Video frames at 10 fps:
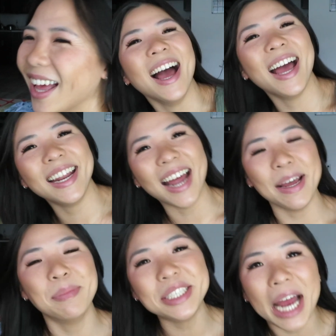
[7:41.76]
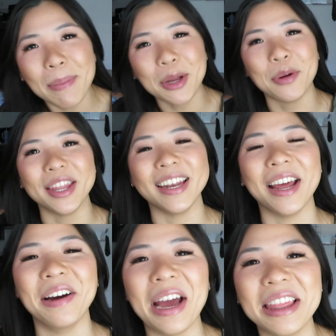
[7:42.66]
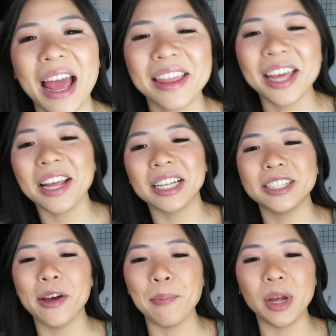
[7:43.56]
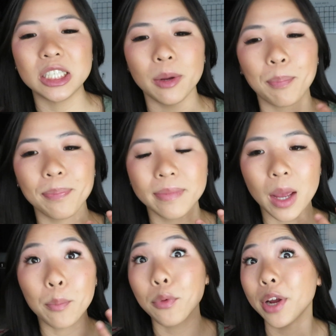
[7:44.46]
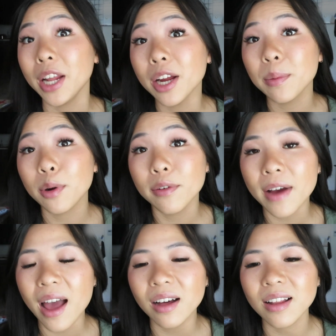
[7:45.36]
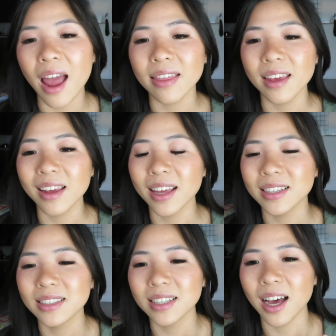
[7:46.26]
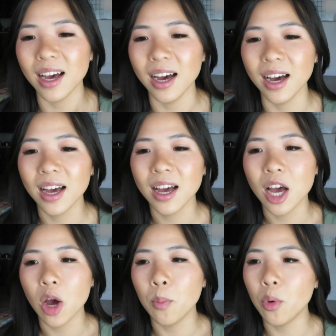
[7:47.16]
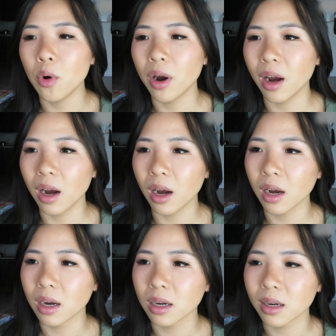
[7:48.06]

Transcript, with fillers: and I'm much happier with it now. I, I think it's a much prettier profile. I think it's uh, more,